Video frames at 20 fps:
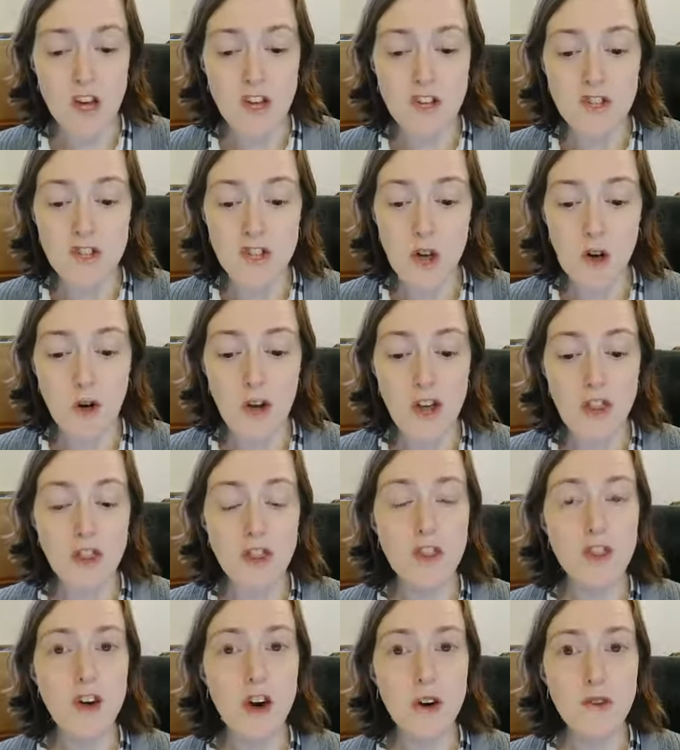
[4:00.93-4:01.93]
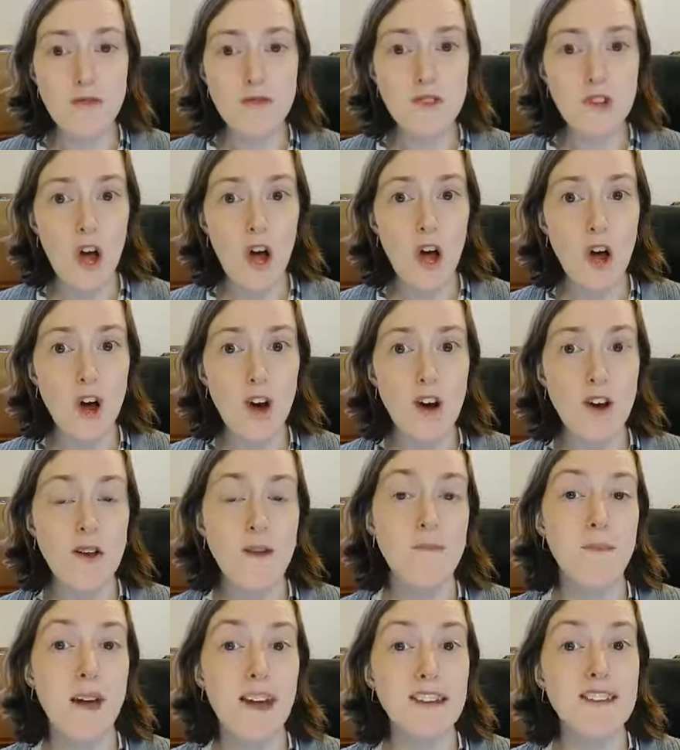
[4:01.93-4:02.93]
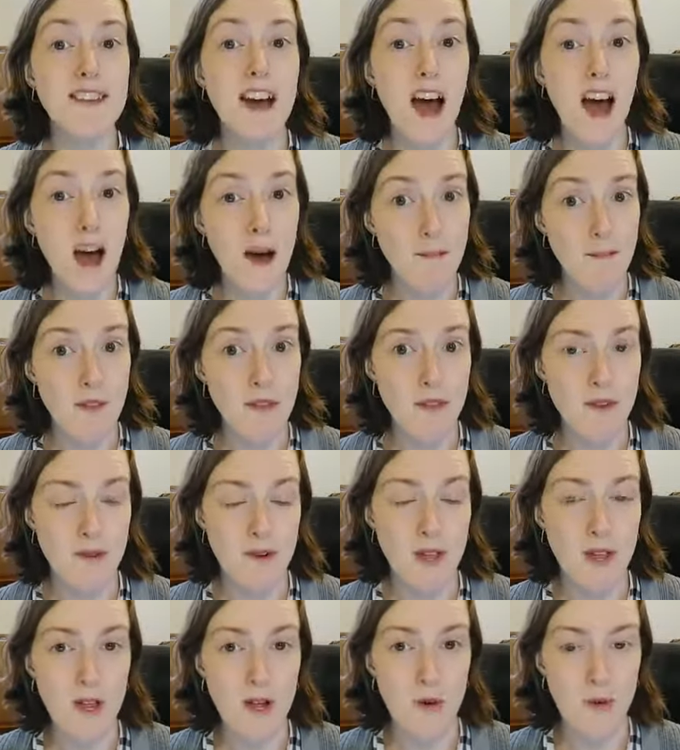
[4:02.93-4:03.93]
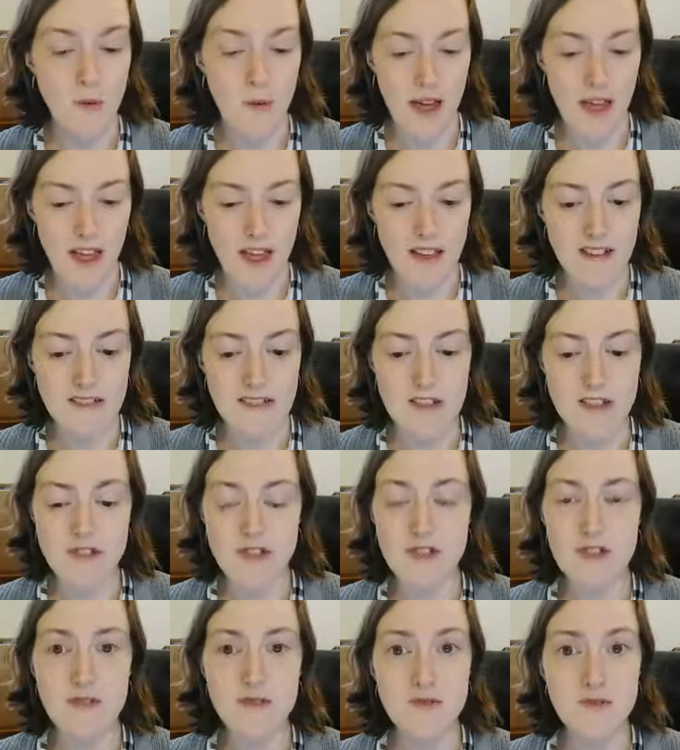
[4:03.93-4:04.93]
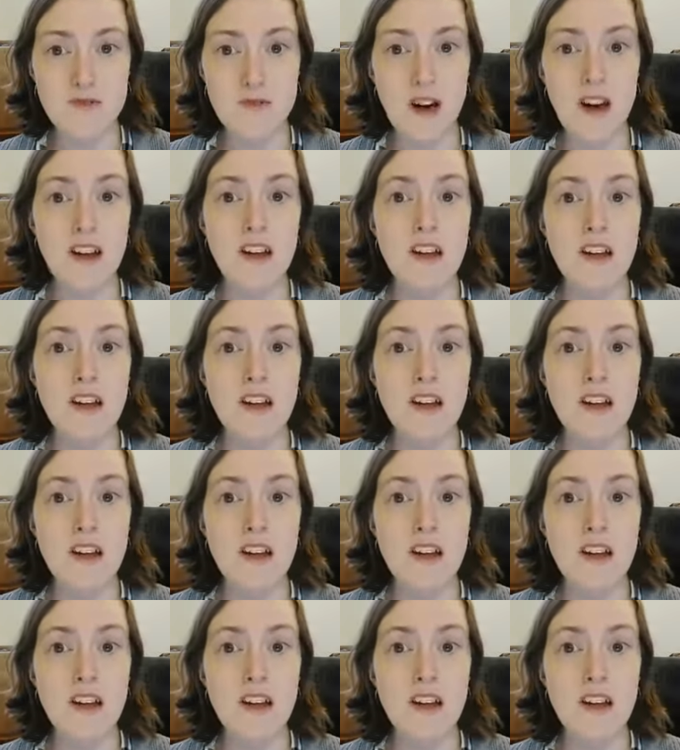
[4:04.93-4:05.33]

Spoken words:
So those are my top three ways to